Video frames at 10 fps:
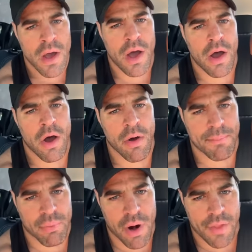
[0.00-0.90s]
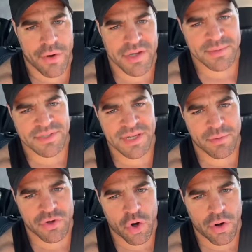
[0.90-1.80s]
Oh, brother. Someone's saying
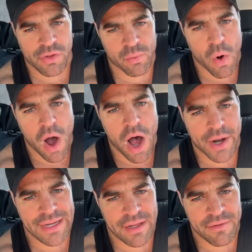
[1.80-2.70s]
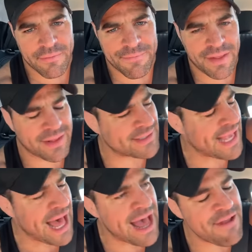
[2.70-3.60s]
return to the raw onion. Fellas,
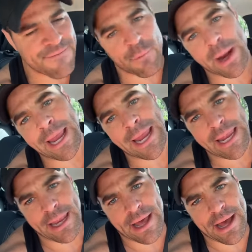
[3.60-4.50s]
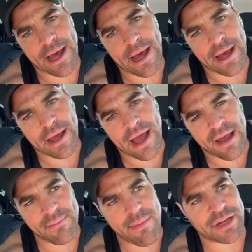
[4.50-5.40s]
I freaking,
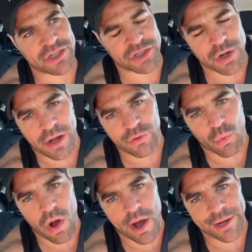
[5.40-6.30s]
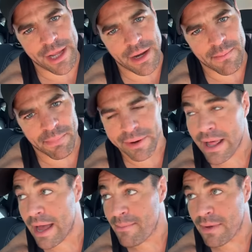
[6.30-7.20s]
maybe I should try out the raw onion, but
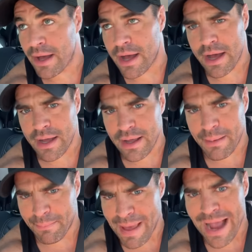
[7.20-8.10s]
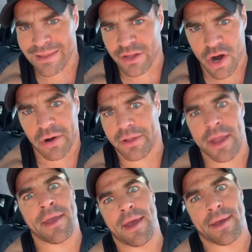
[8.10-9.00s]
I'm back in the
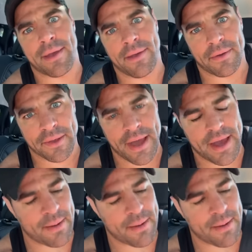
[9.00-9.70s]
garlic kick, okay?